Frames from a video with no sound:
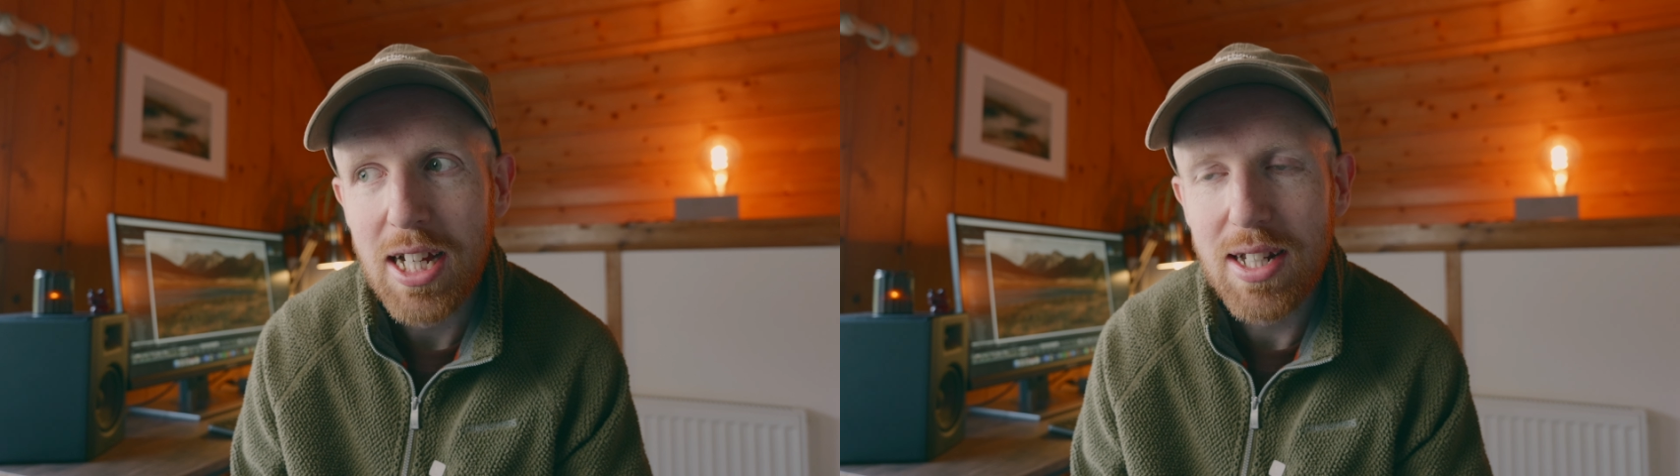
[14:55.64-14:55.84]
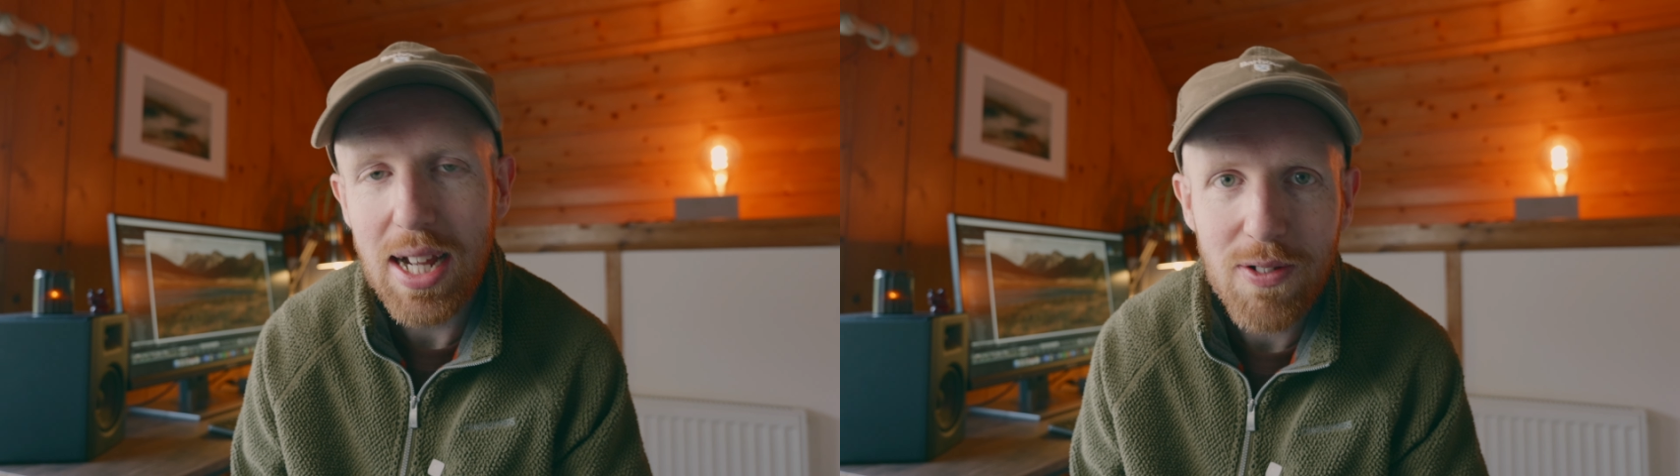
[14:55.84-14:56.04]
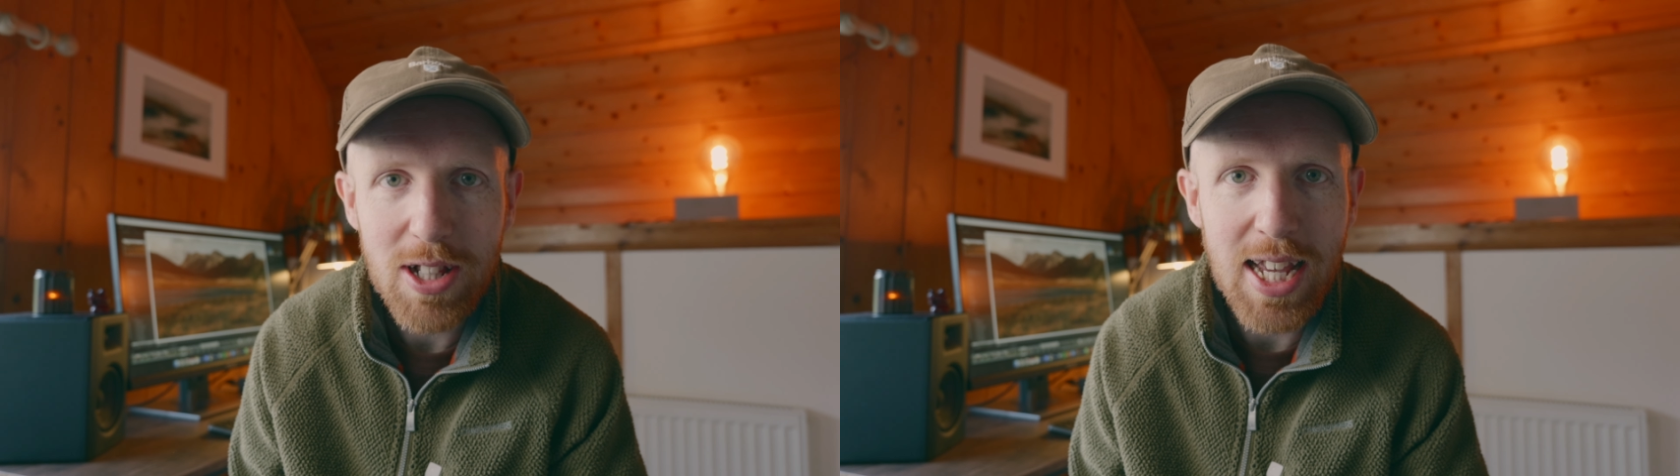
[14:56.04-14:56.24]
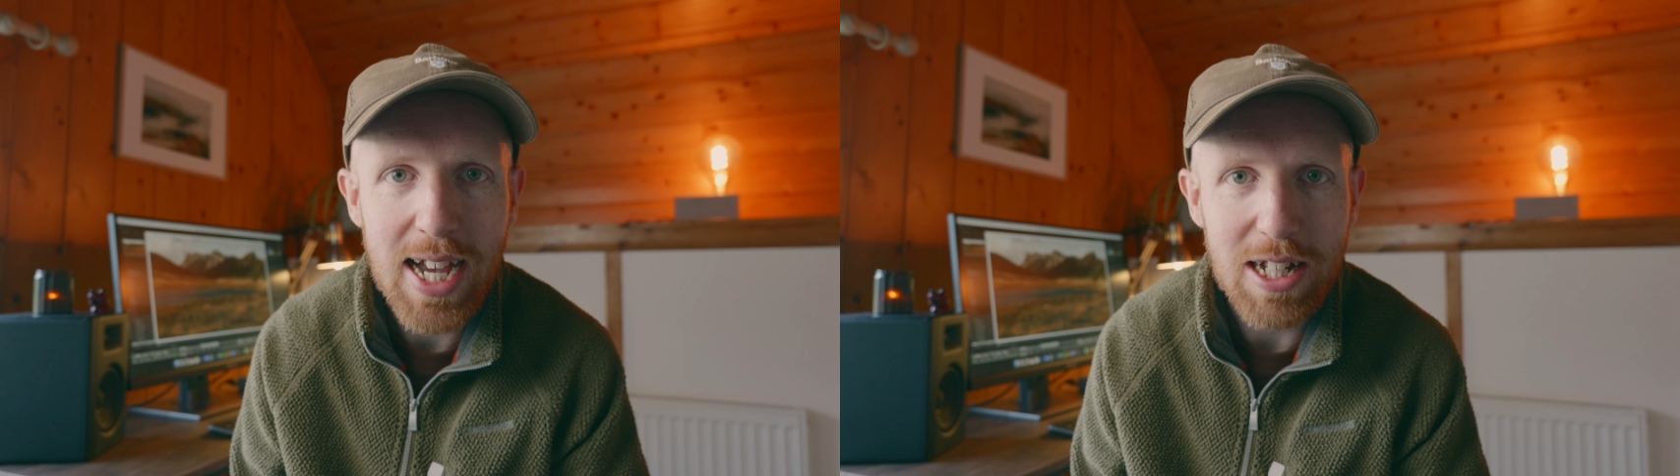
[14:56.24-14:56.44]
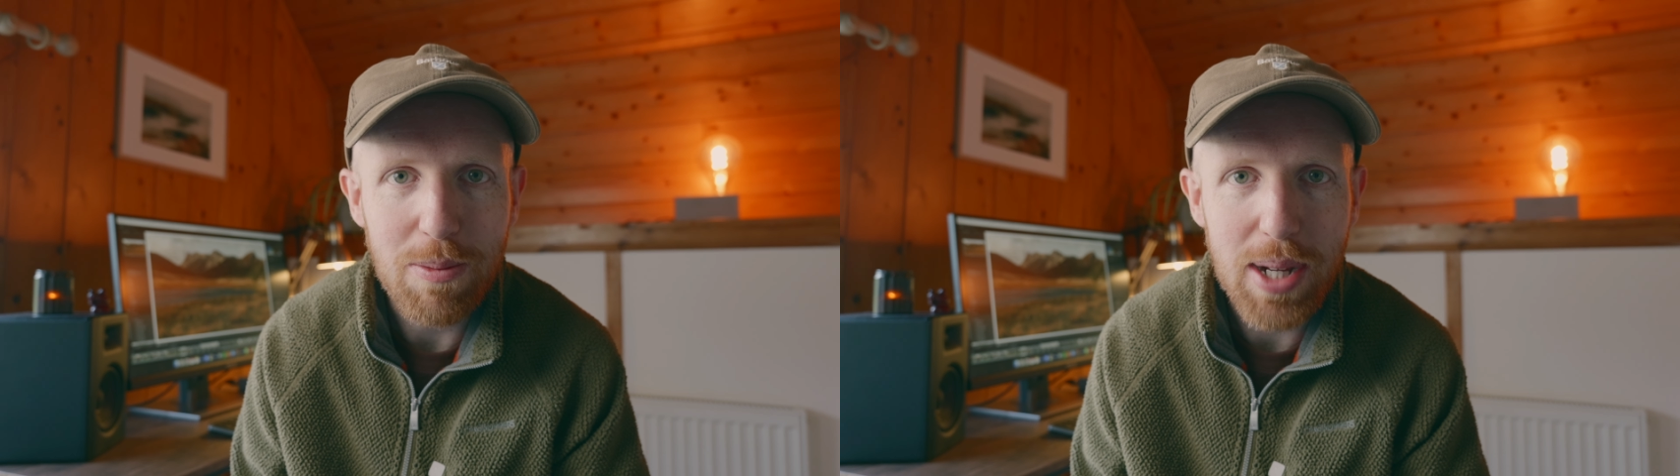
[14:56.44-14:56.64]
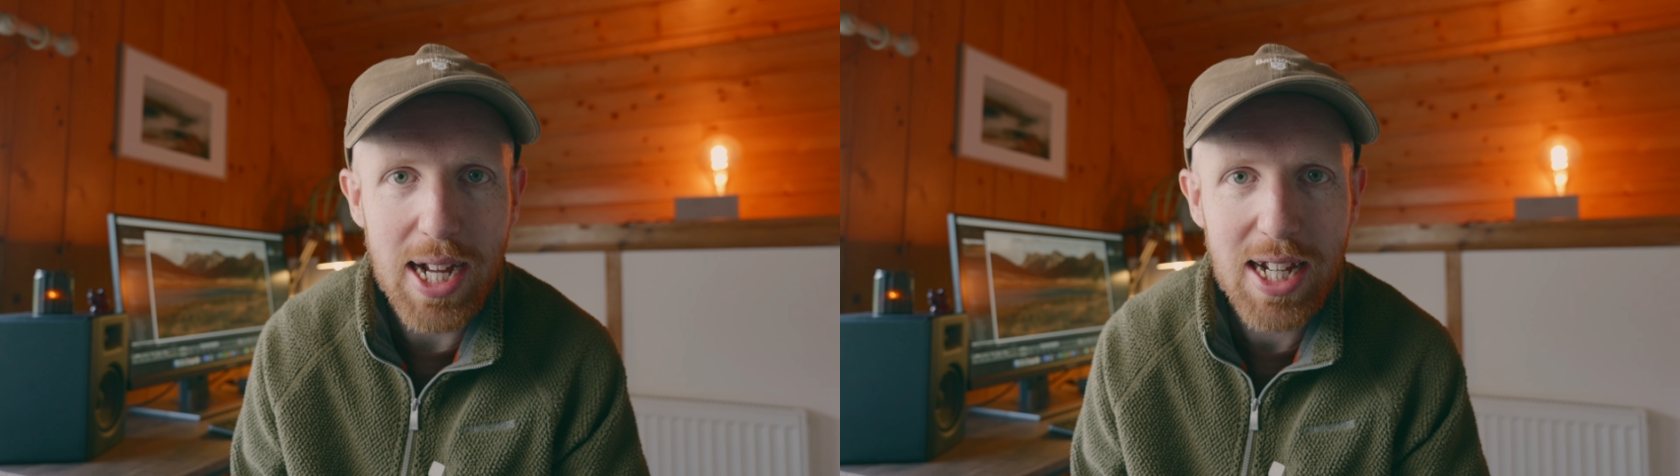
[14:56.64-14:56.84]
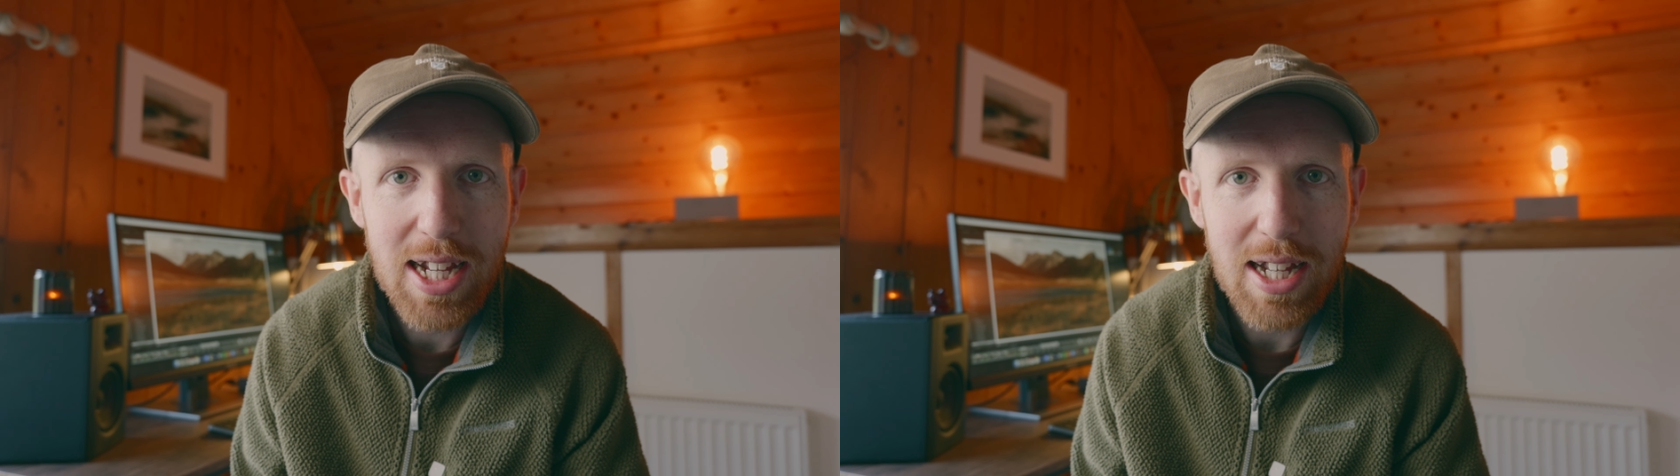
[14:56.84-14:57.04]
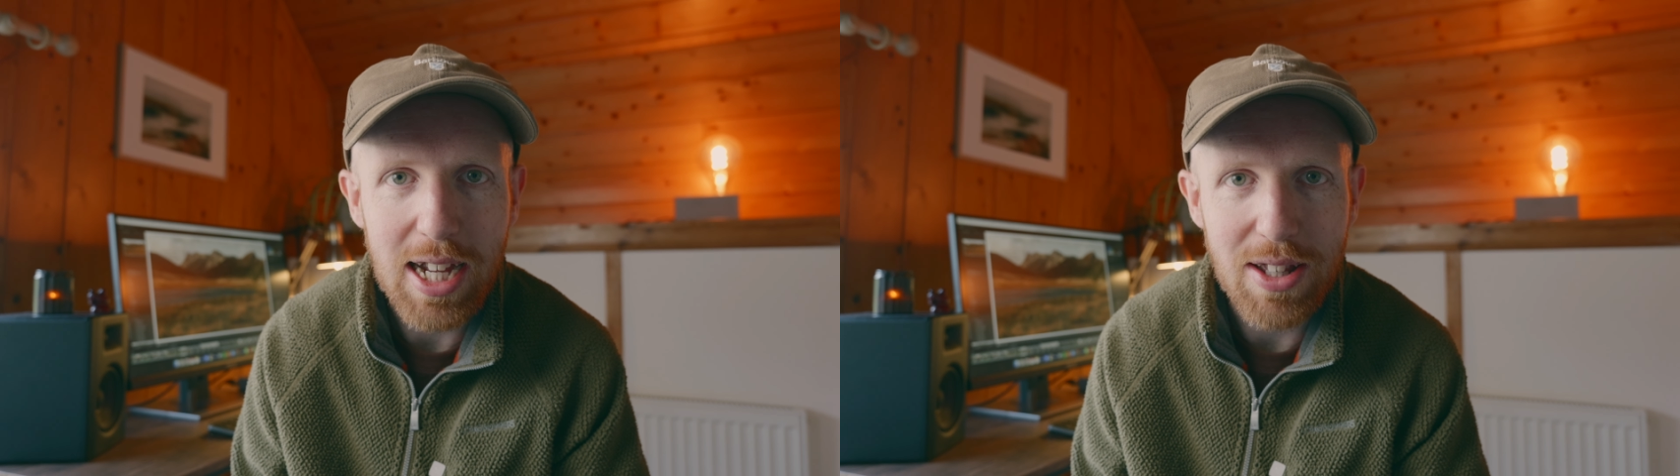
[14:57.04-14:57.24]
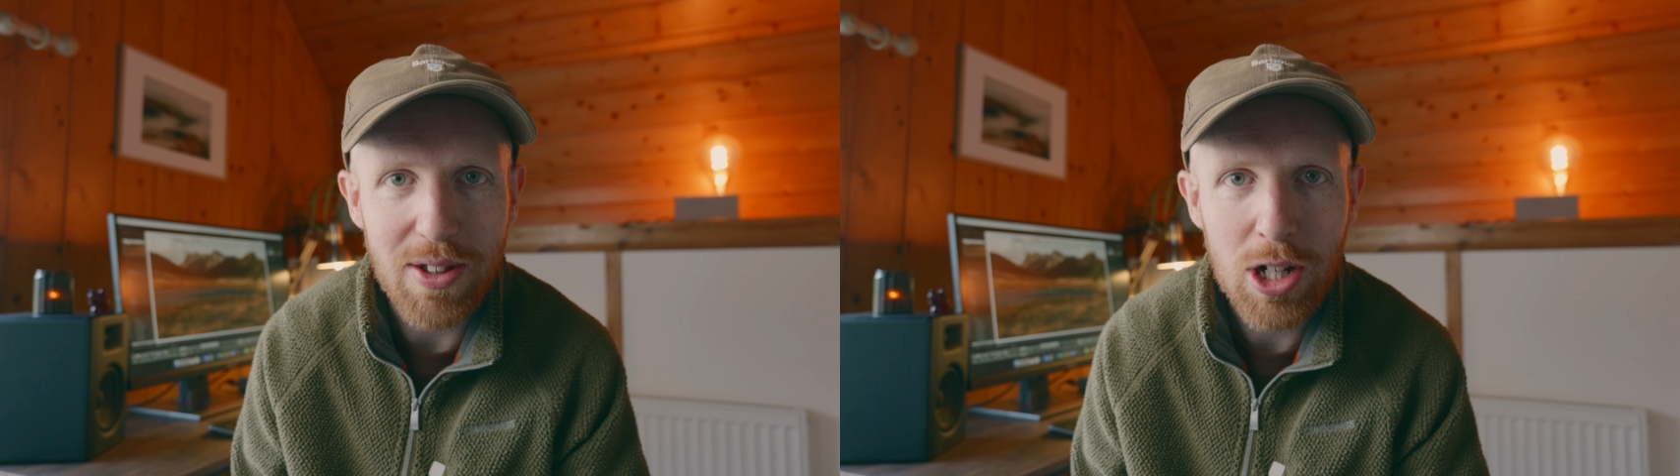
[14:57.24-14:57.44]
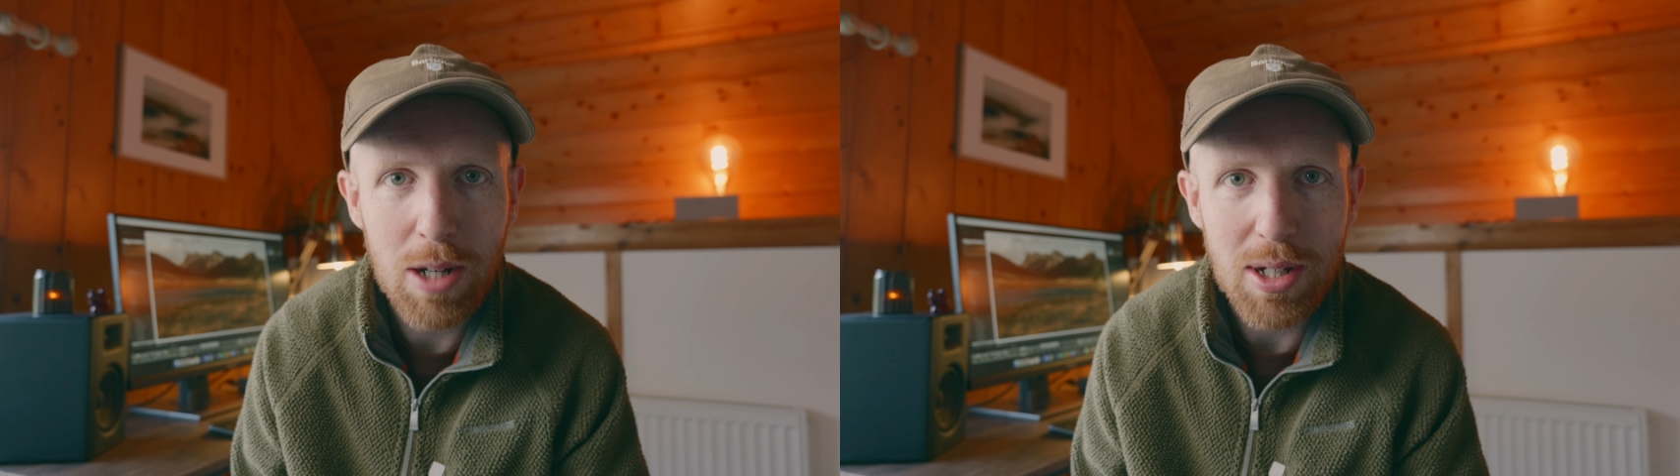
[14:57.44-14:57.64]
definitely heading back in
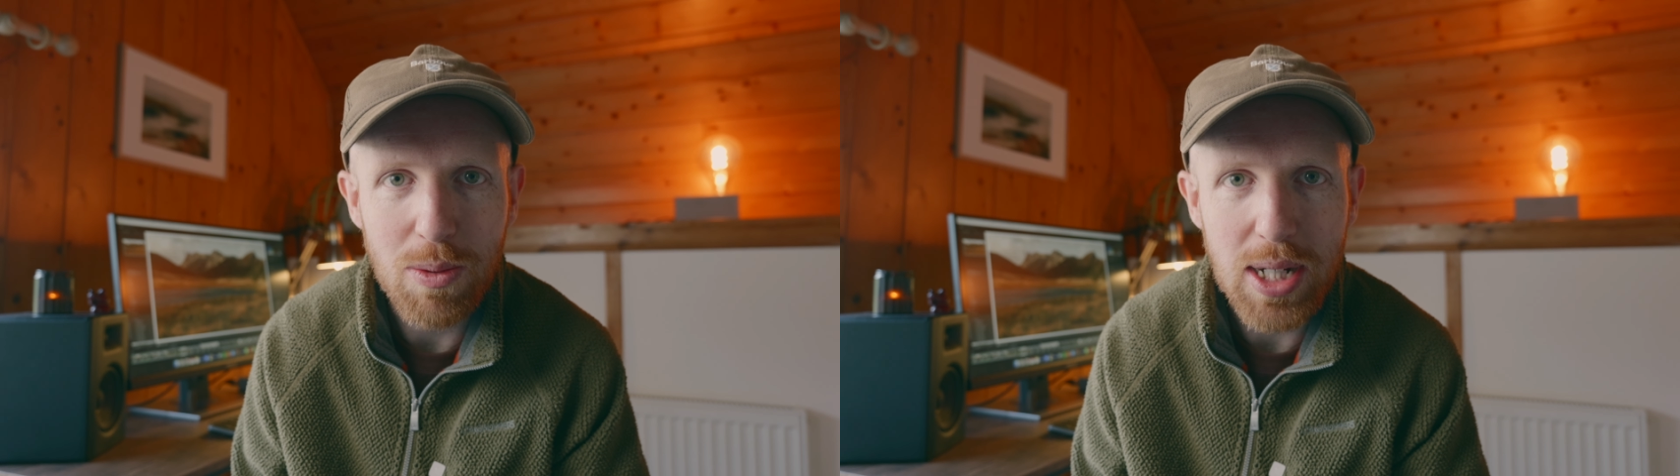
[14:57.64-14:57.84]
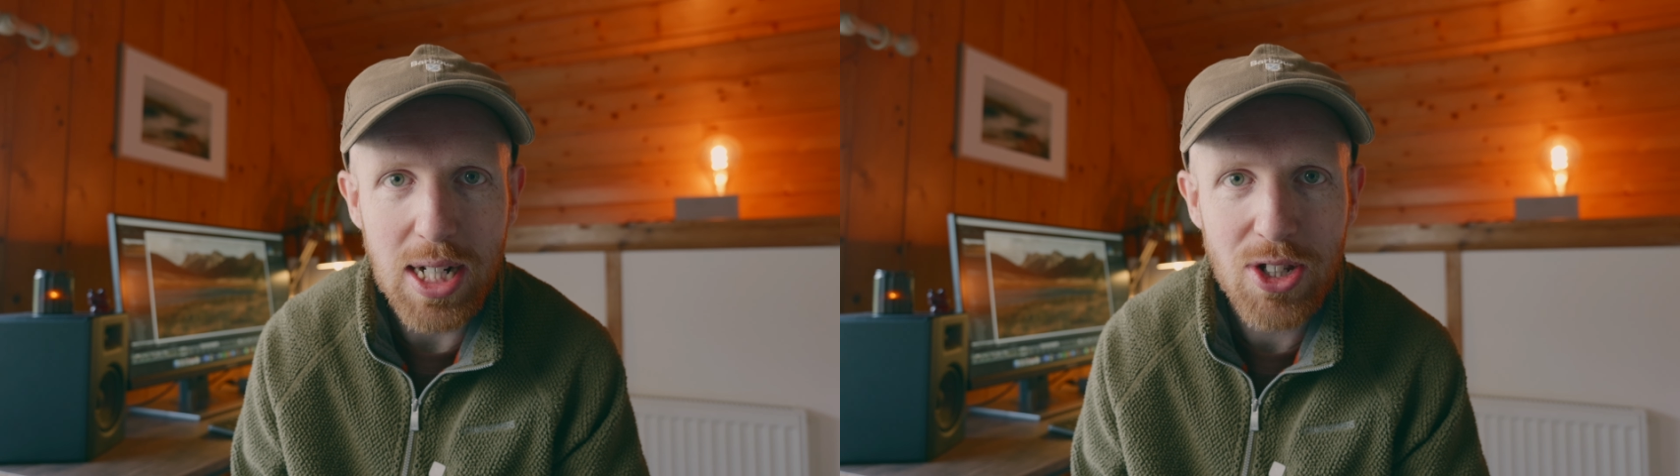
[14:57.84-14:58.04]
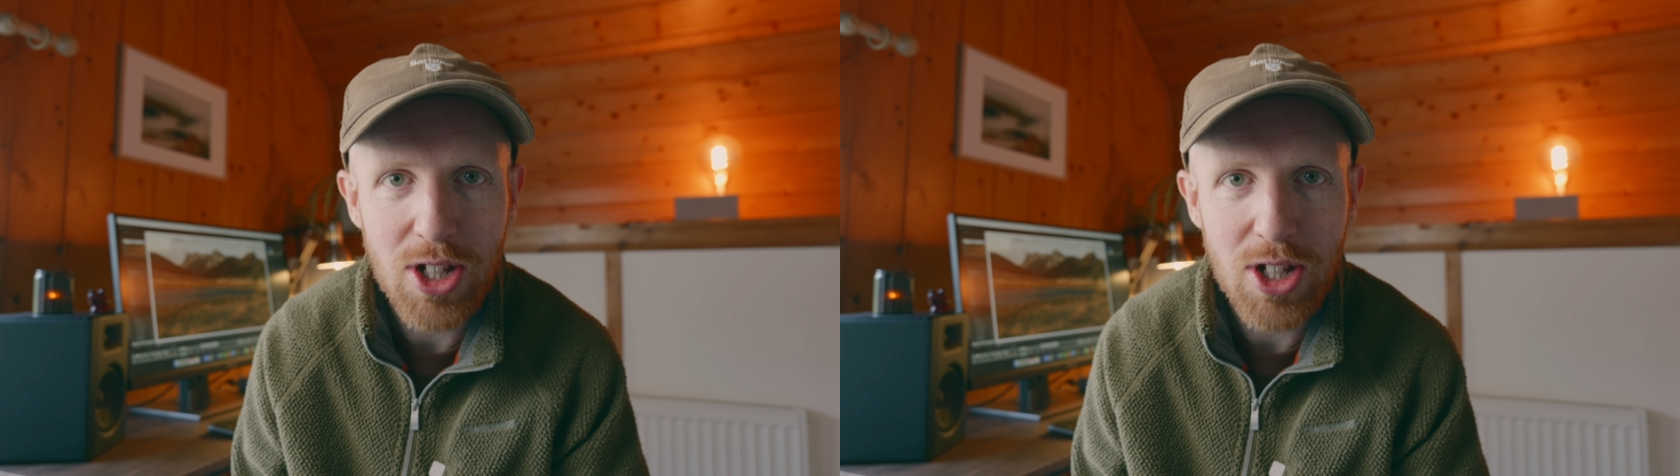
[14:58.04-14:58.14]
the coming weeks.